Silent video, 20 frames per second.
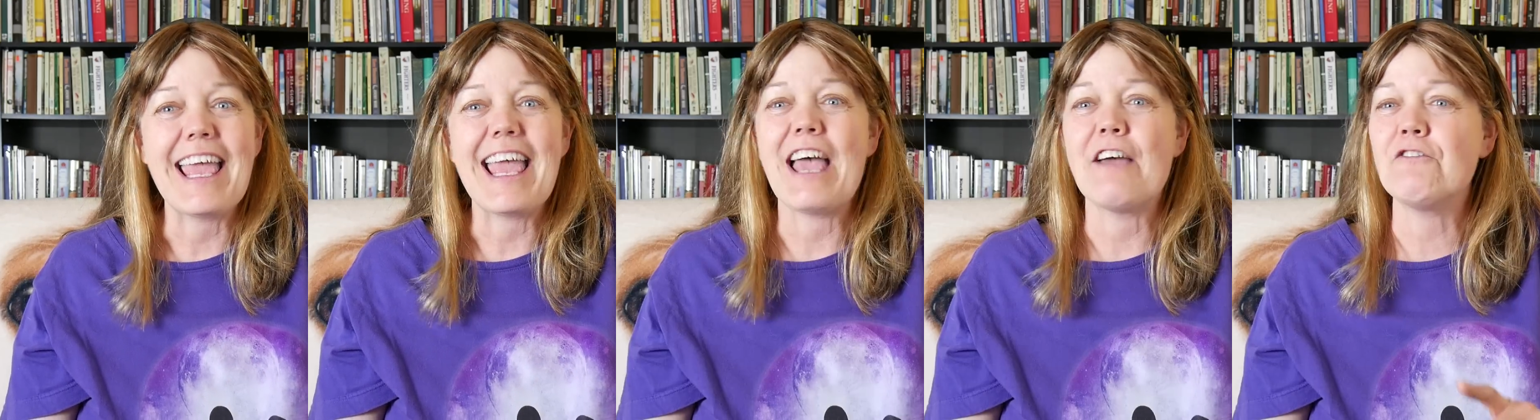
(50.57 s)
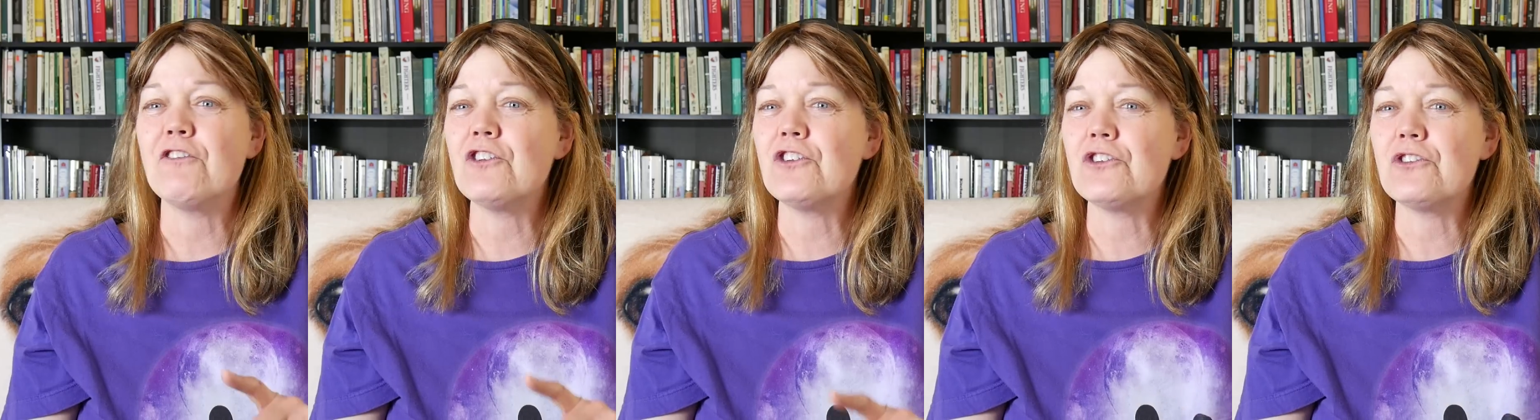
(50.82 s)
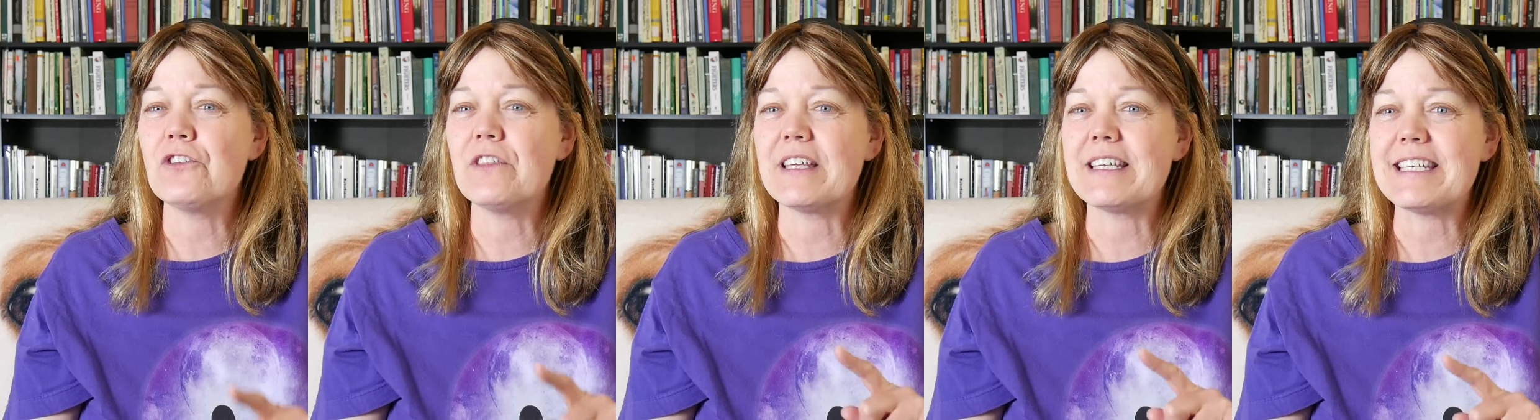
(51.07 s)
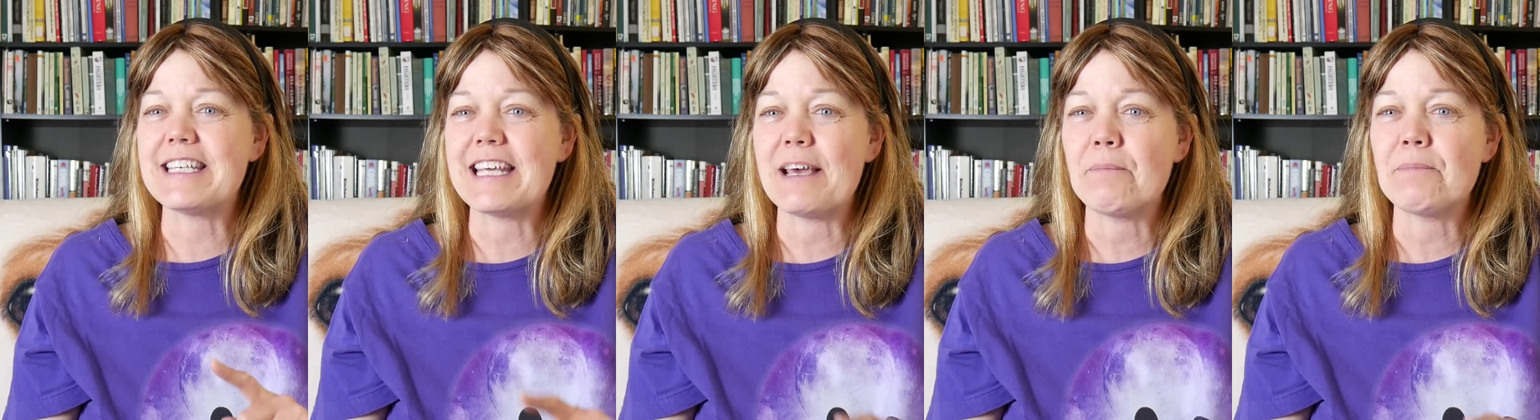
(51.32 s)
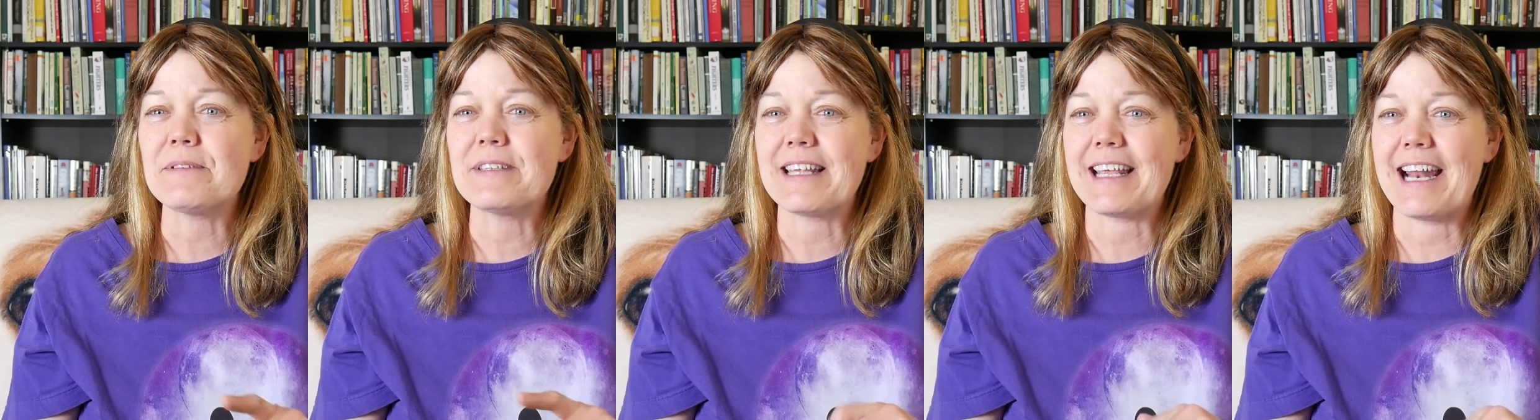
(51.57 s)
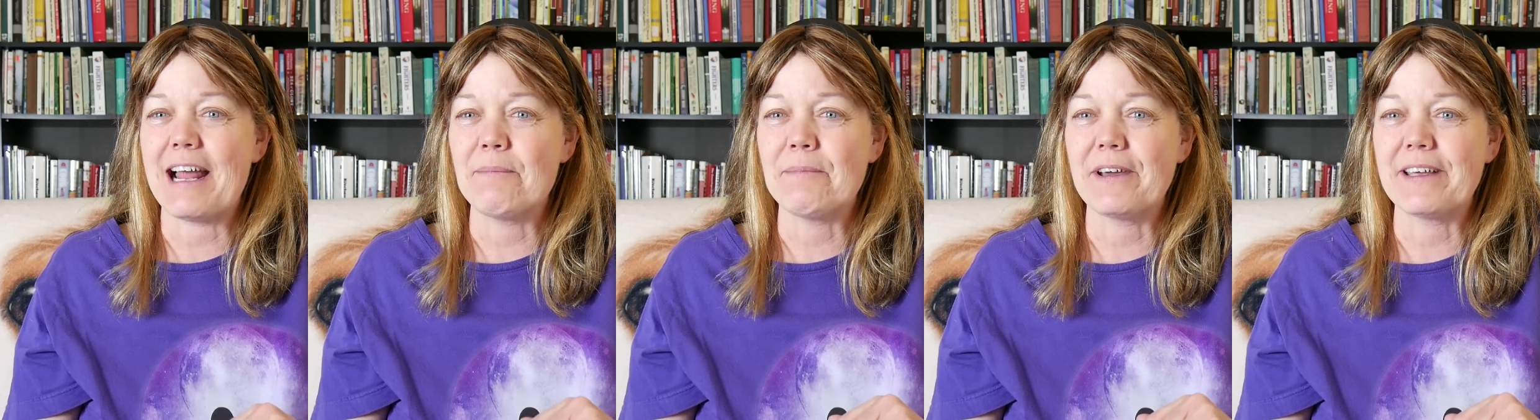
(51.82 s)
if you do the tips
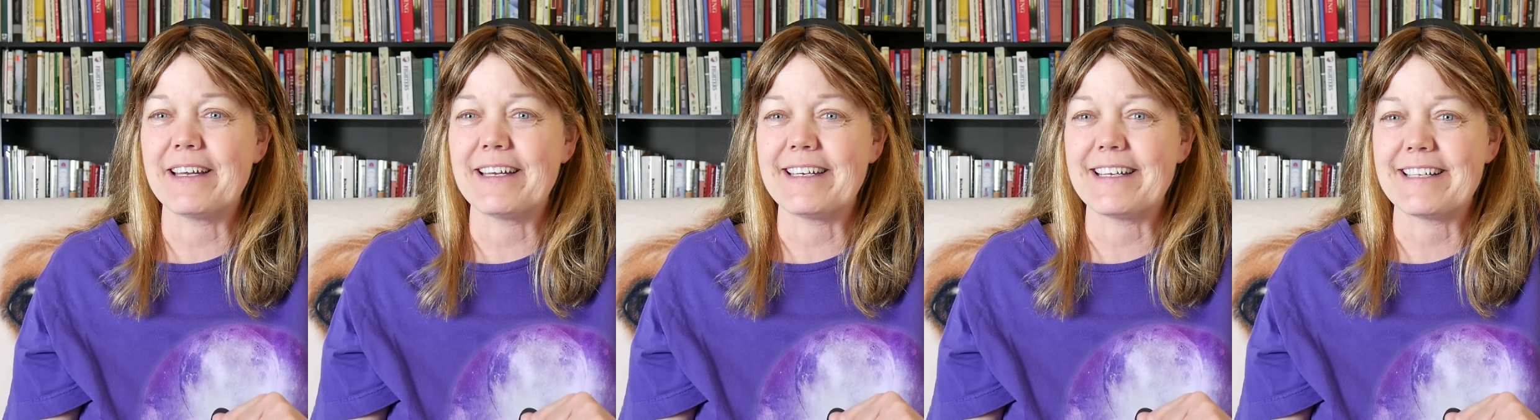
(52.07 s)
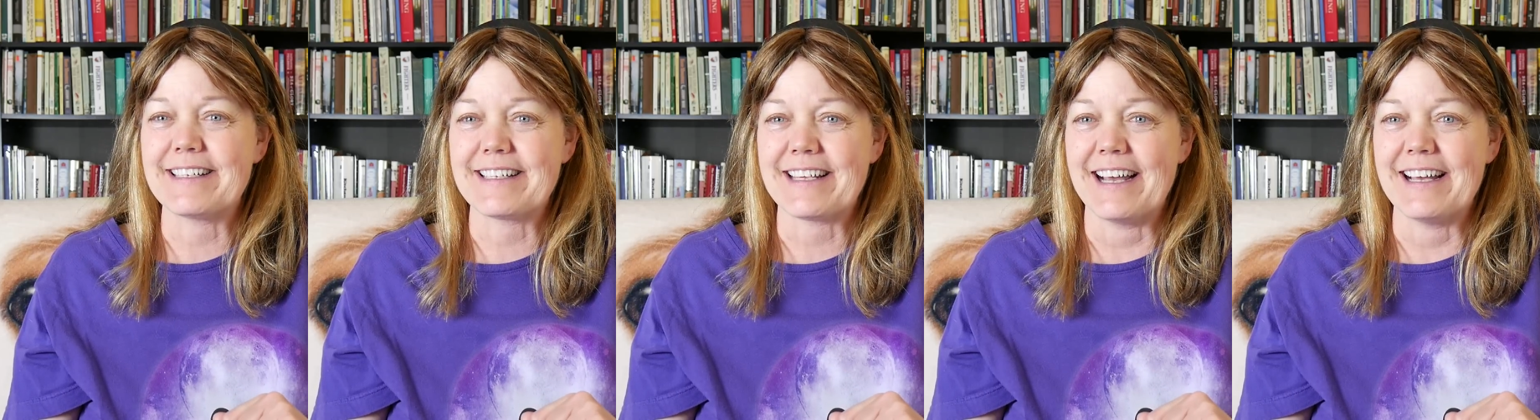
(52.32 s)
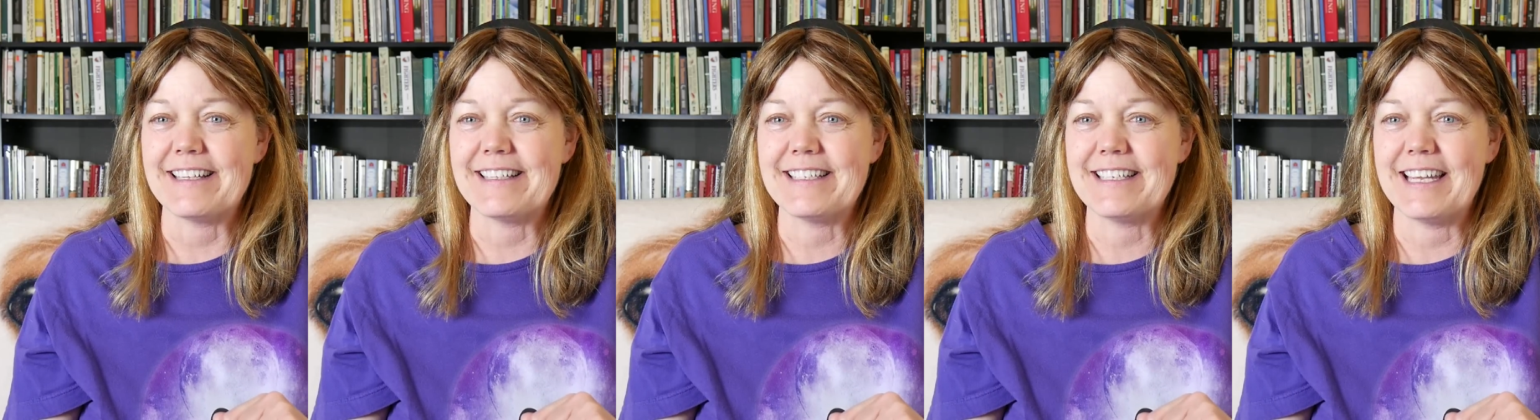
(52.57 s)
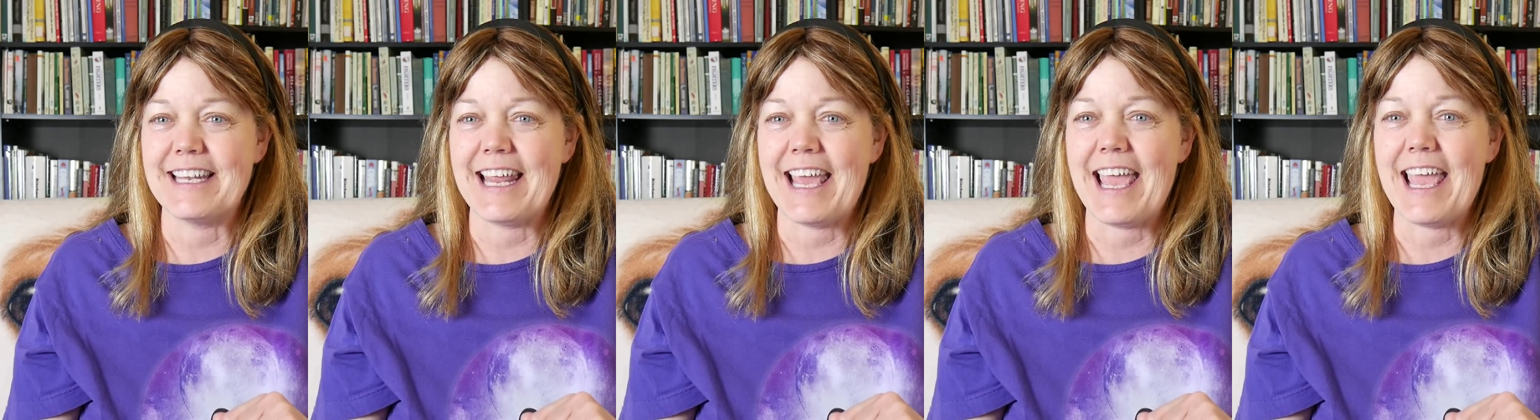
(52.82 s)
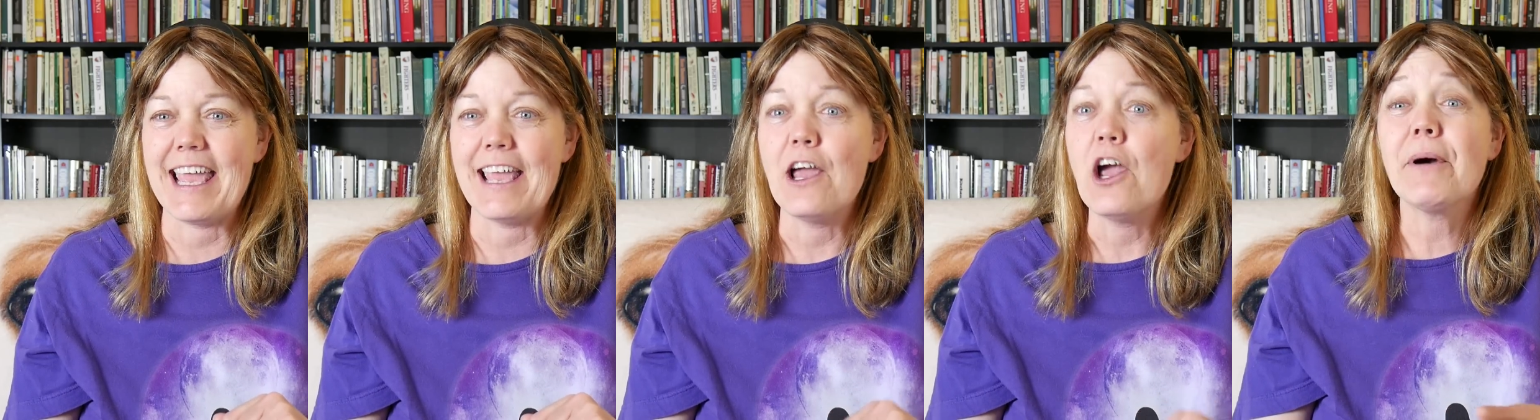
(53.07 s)
that I'm going to discuss today,